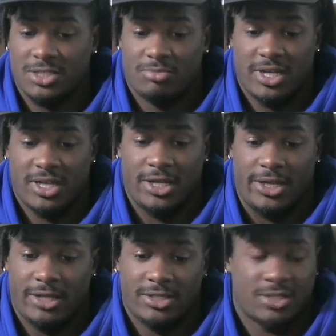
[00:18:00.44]
might.
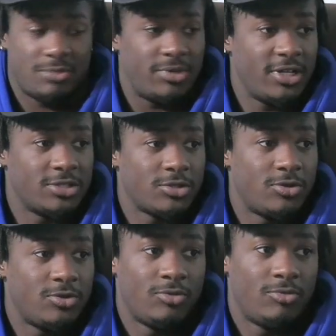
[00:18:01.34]
It just depends
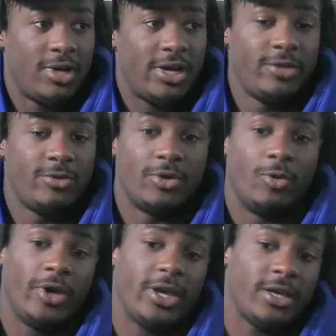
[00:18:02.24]
on how you want to
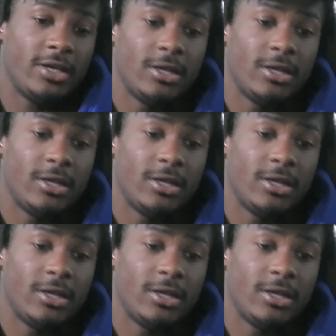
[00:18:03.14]
weigh it.